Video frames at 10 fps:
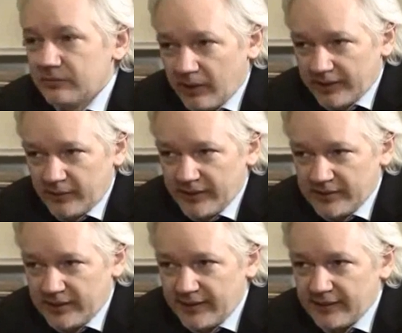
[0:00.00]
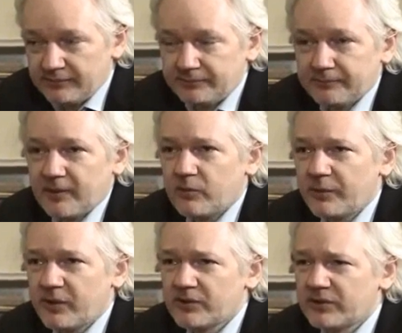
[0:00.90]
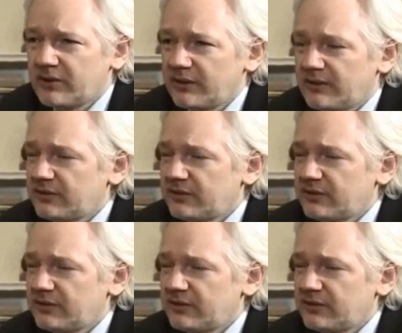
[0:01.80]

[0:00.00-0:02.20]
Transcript: Why do I say that? Well, because